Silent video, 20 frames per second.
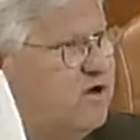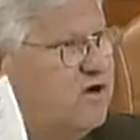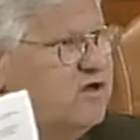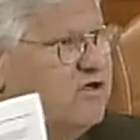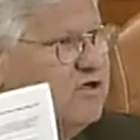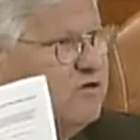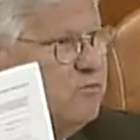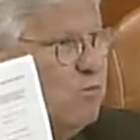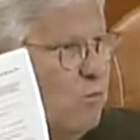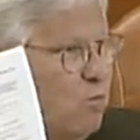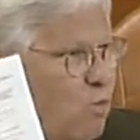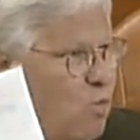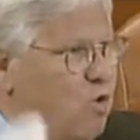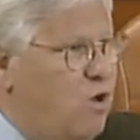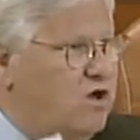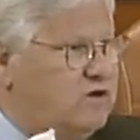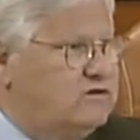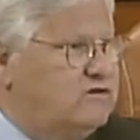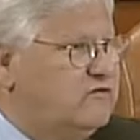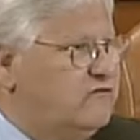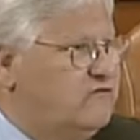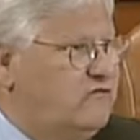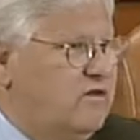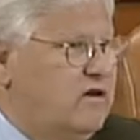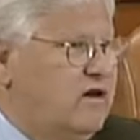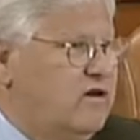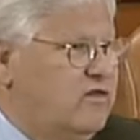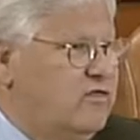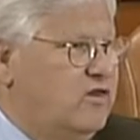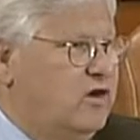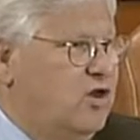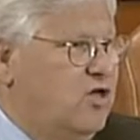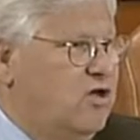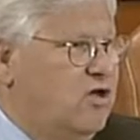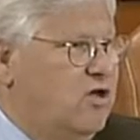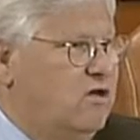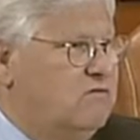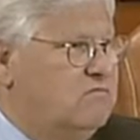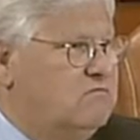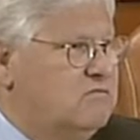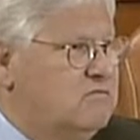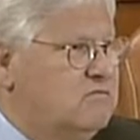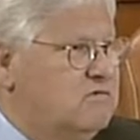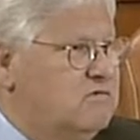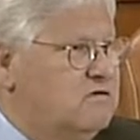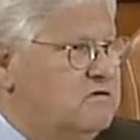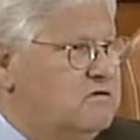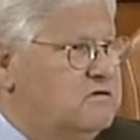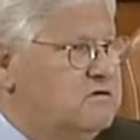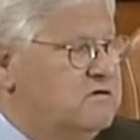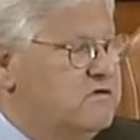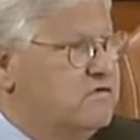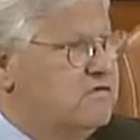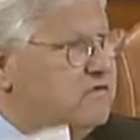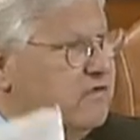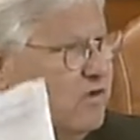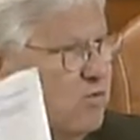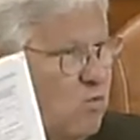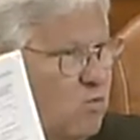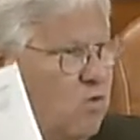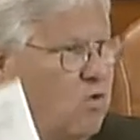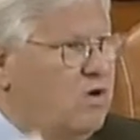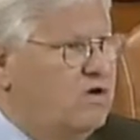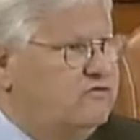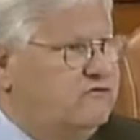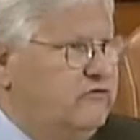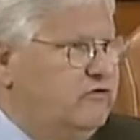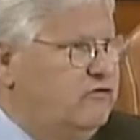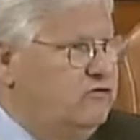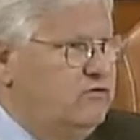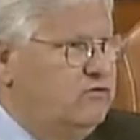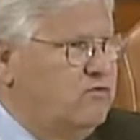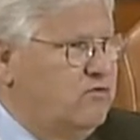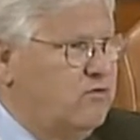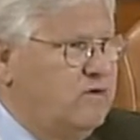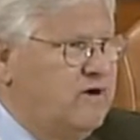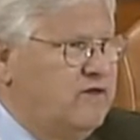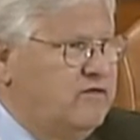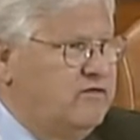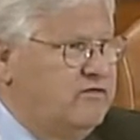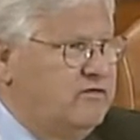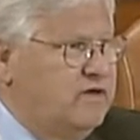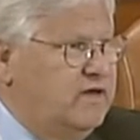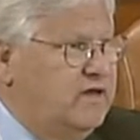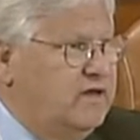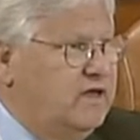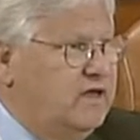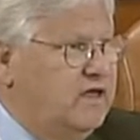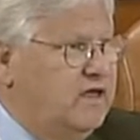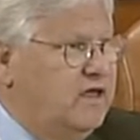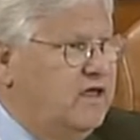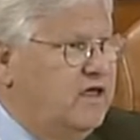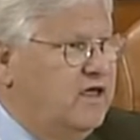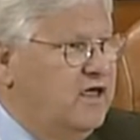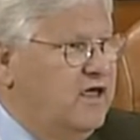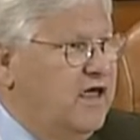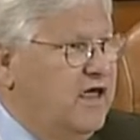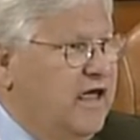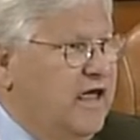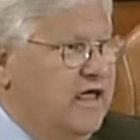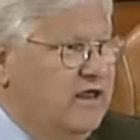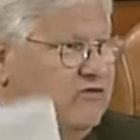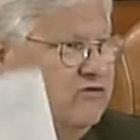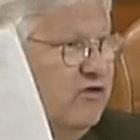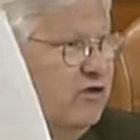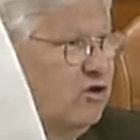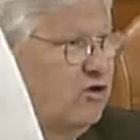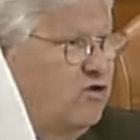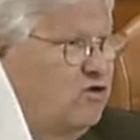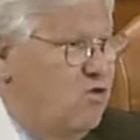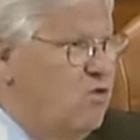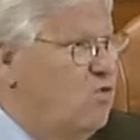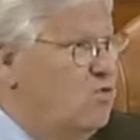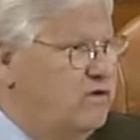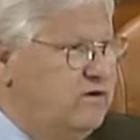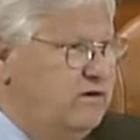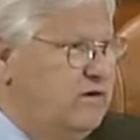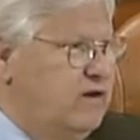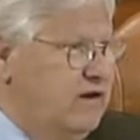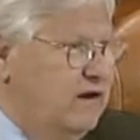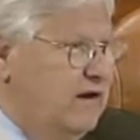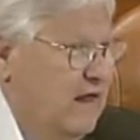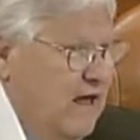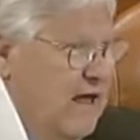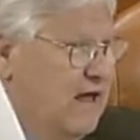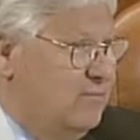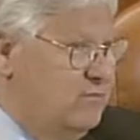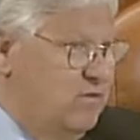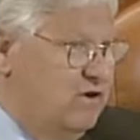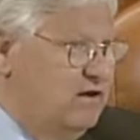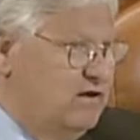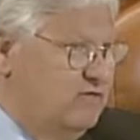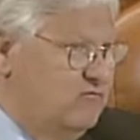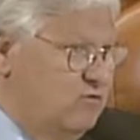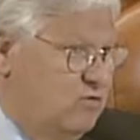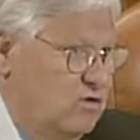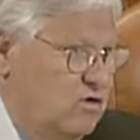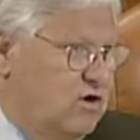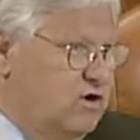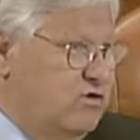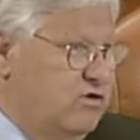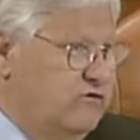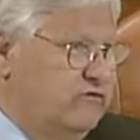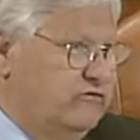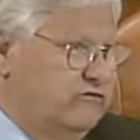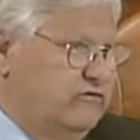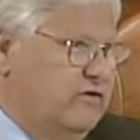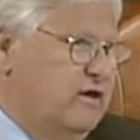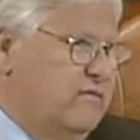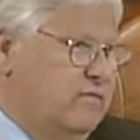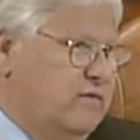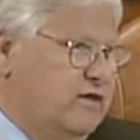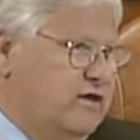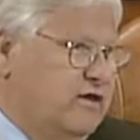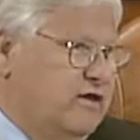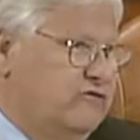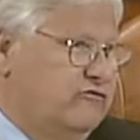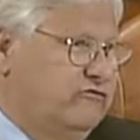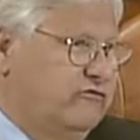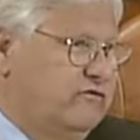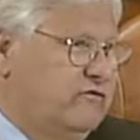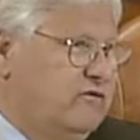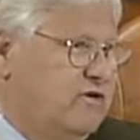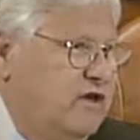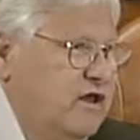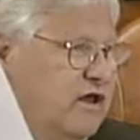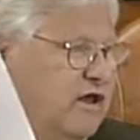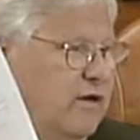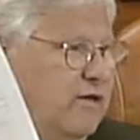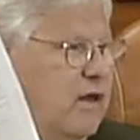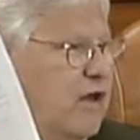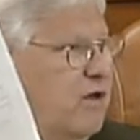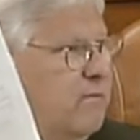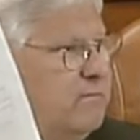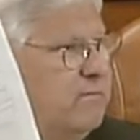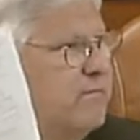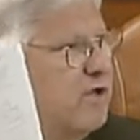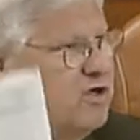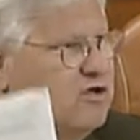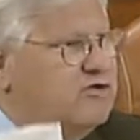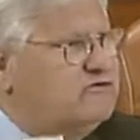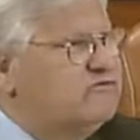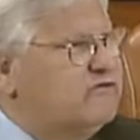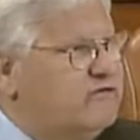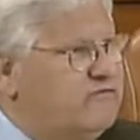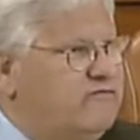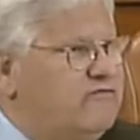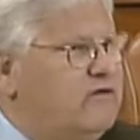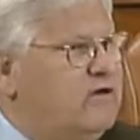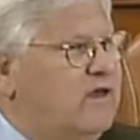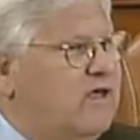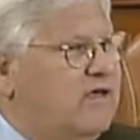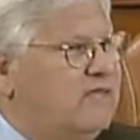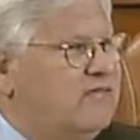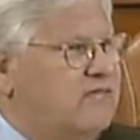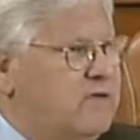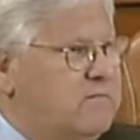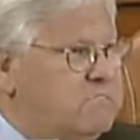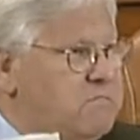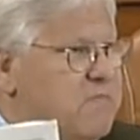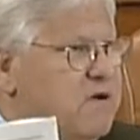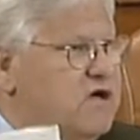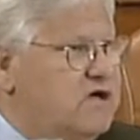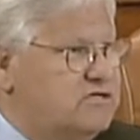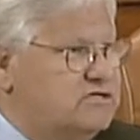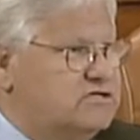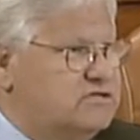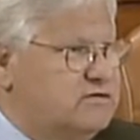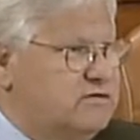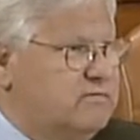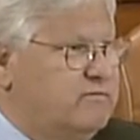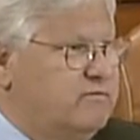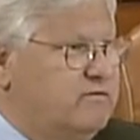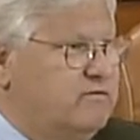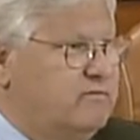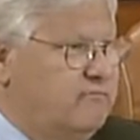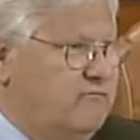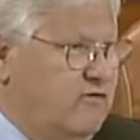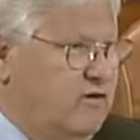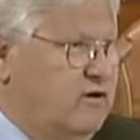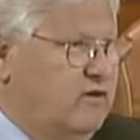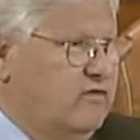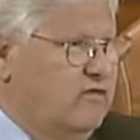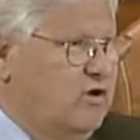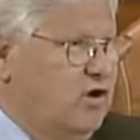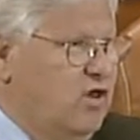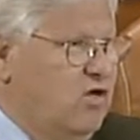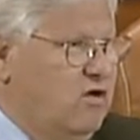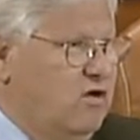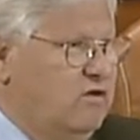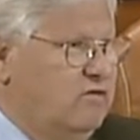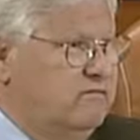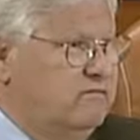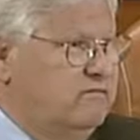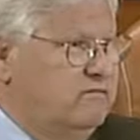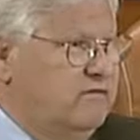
America want to follow the law. They want to do the right thing. And they're going, and I believe, will go to this application because they feel like they must to follow the law.